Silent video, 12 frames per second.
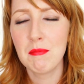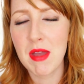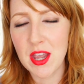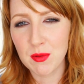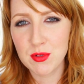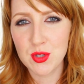
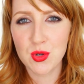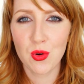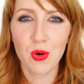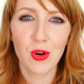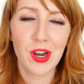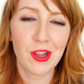makeup
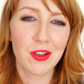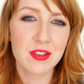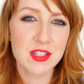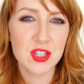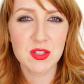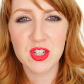
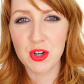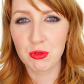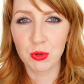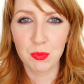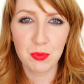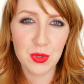tutorials, just
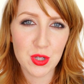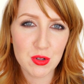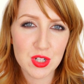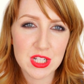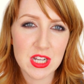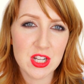general
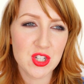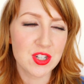beauty.